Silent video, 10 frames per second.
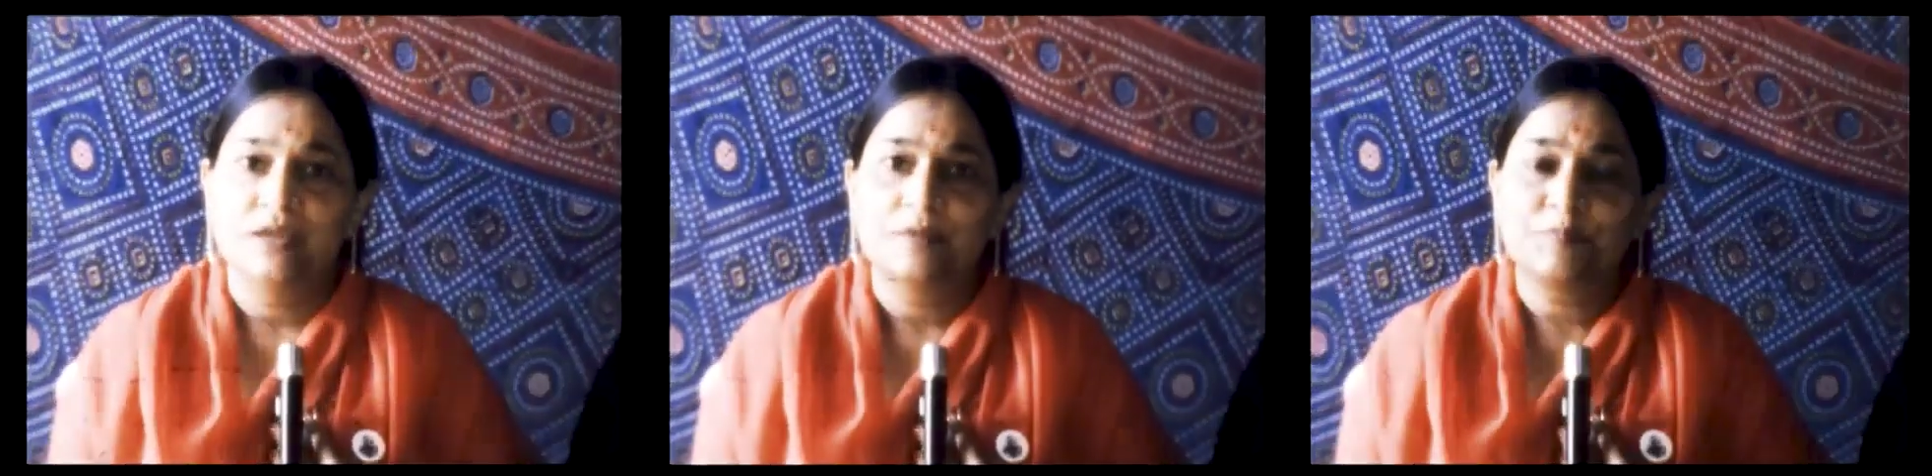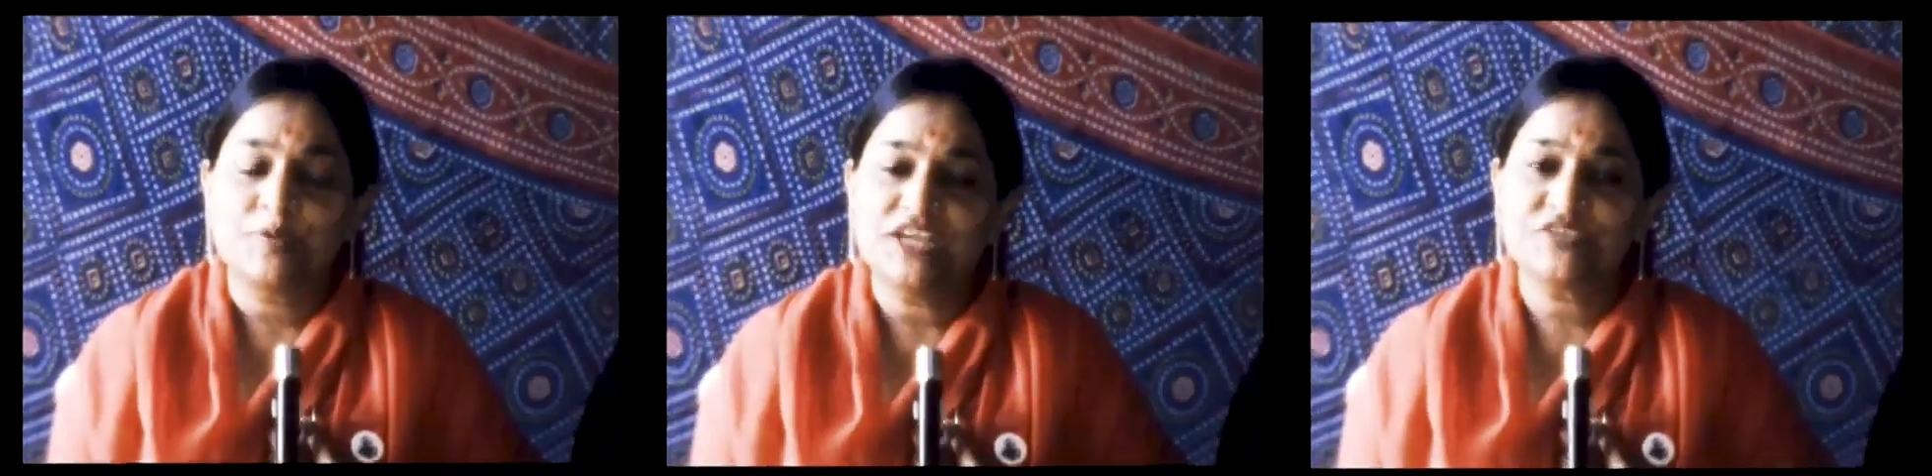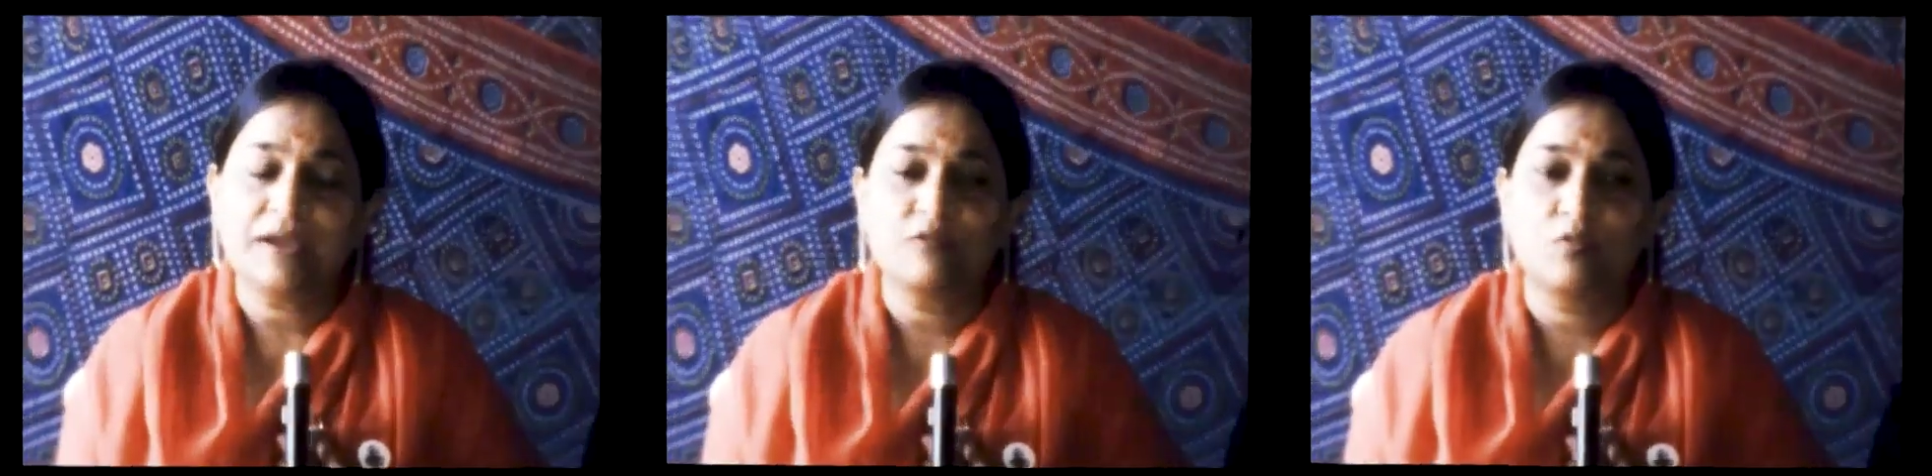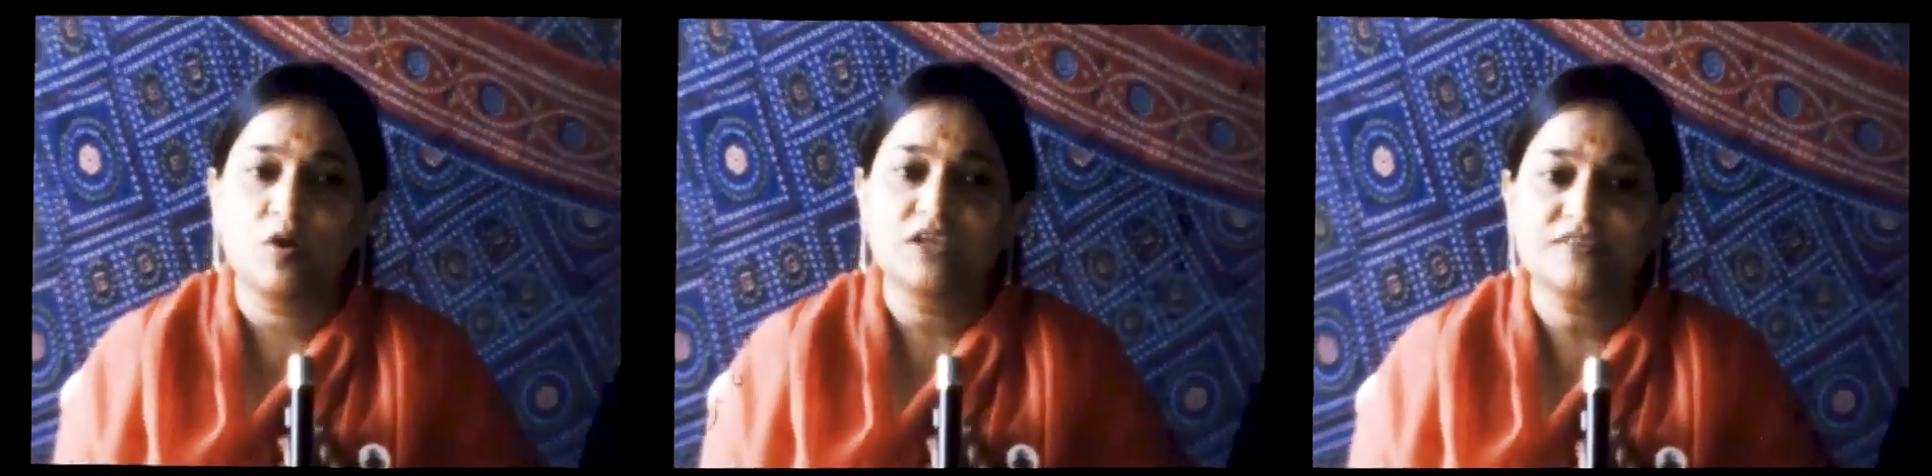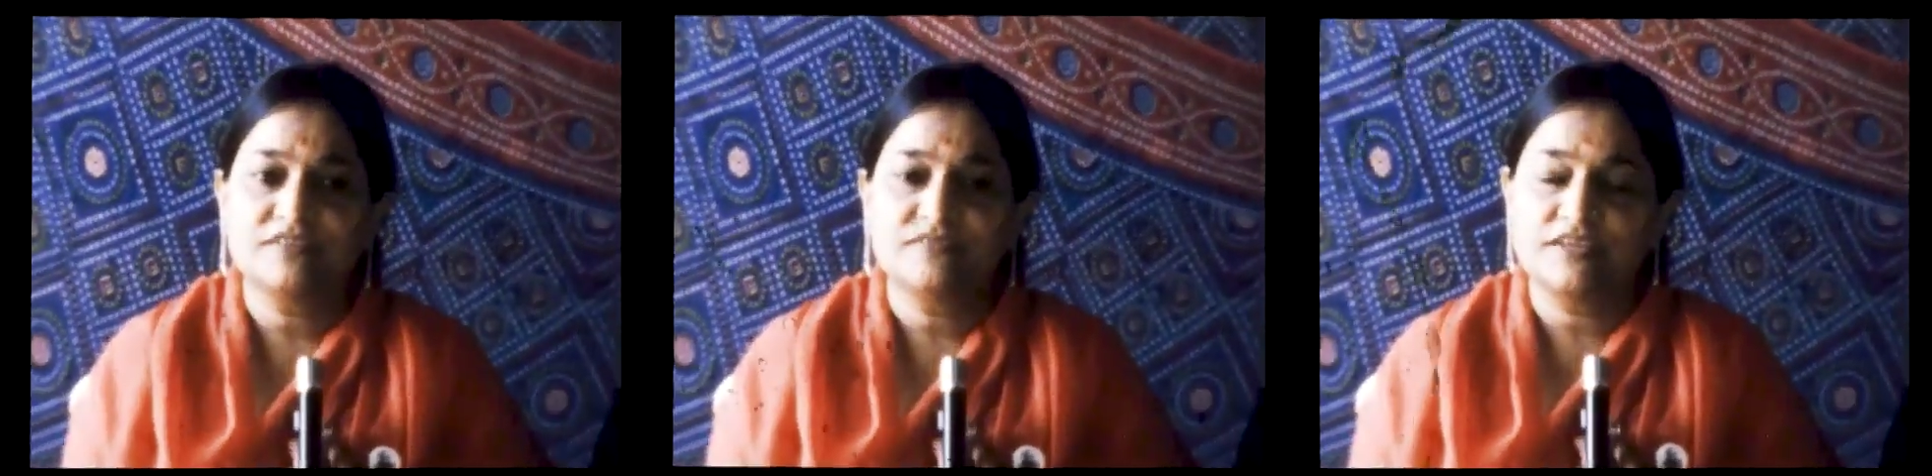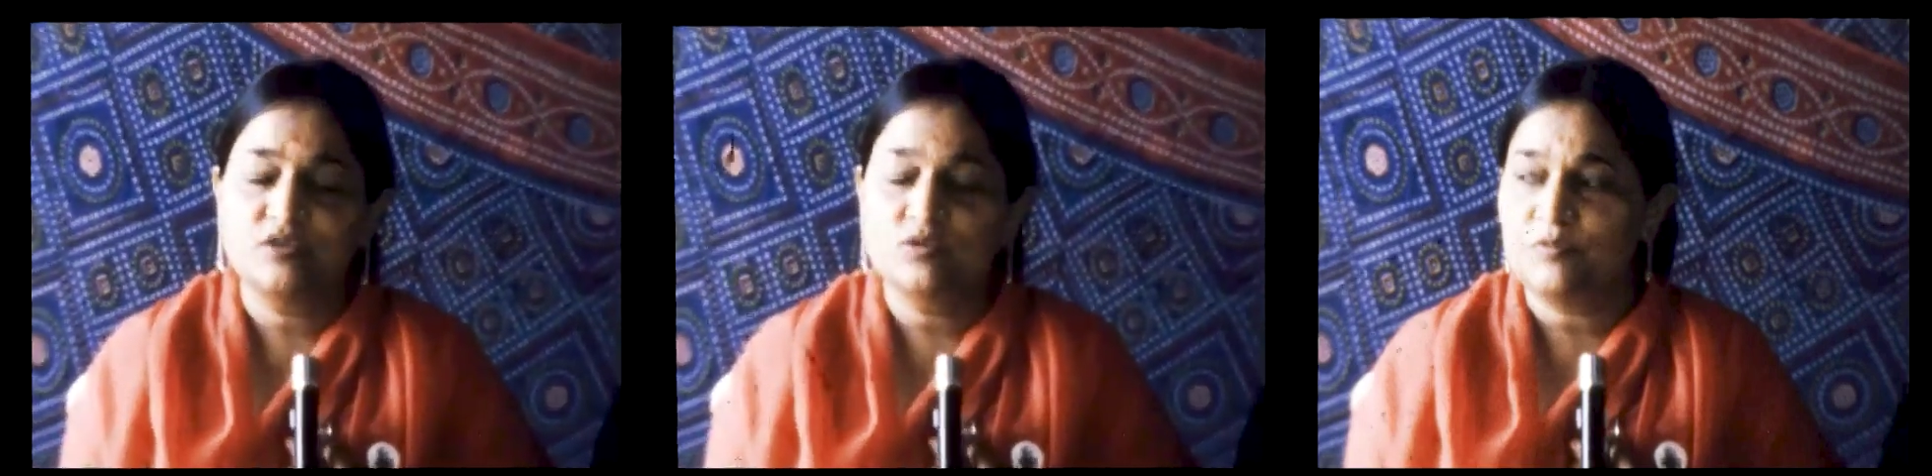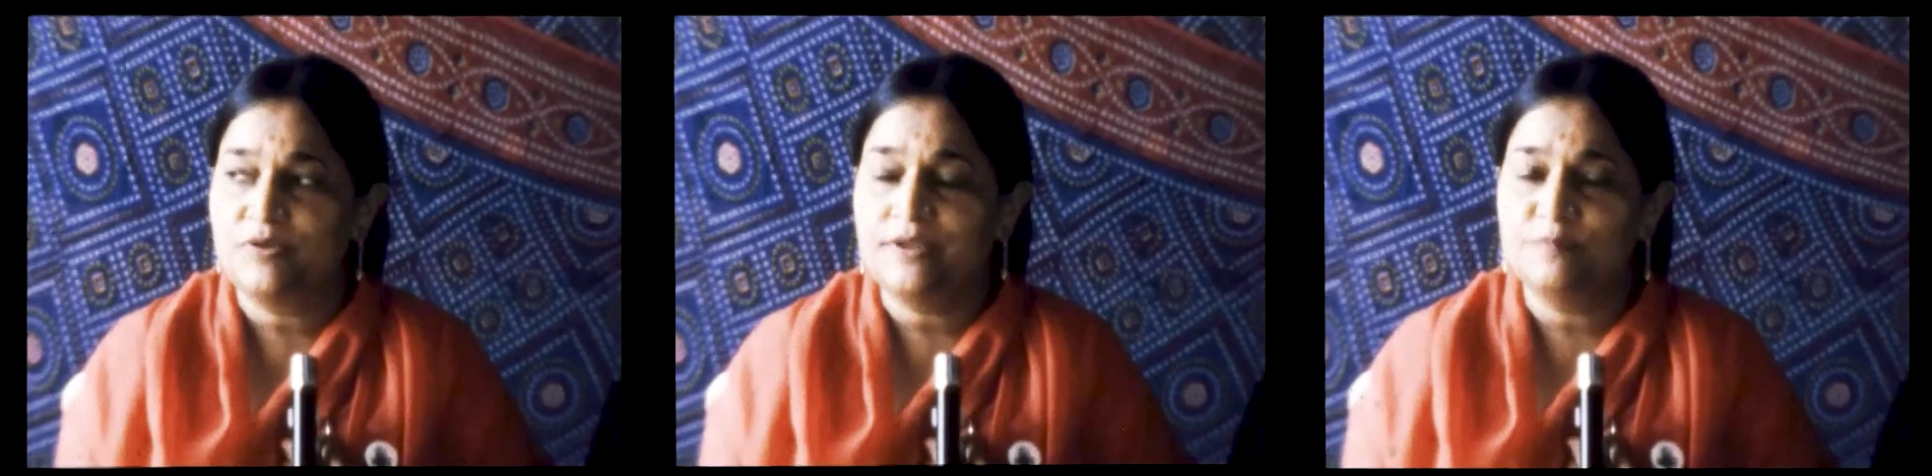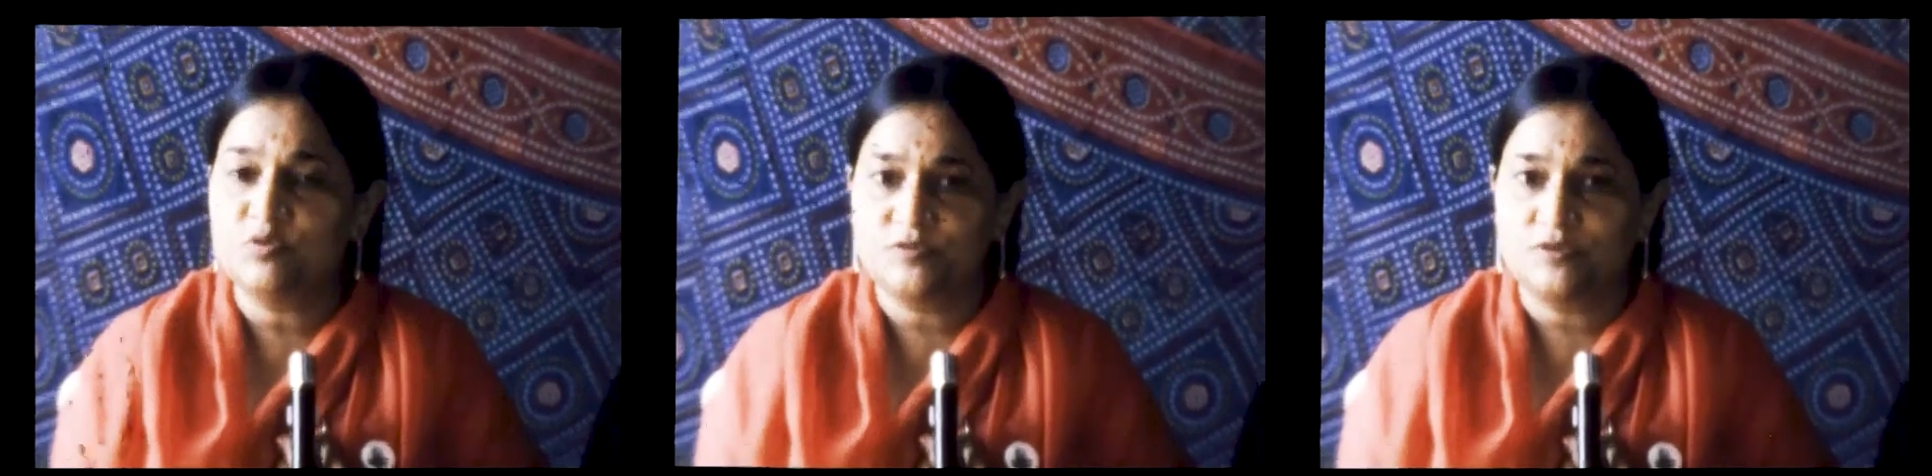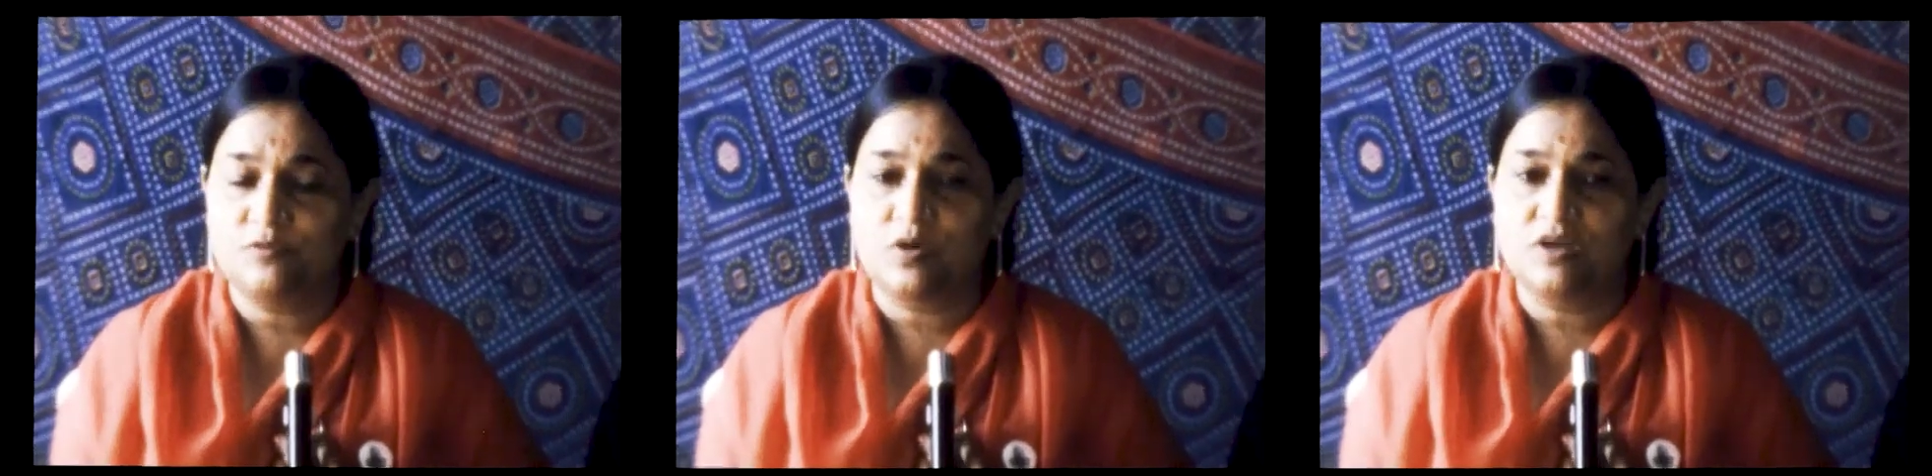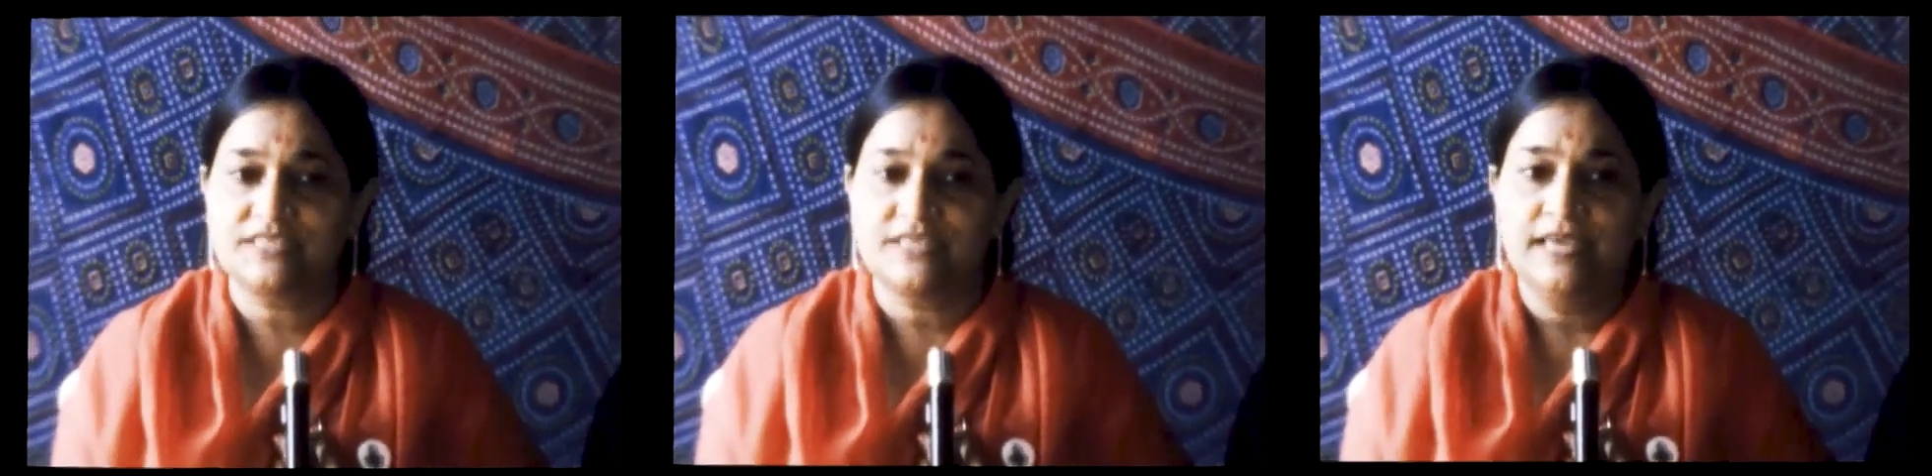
praised my voice and said, "You have a very beautiful voice."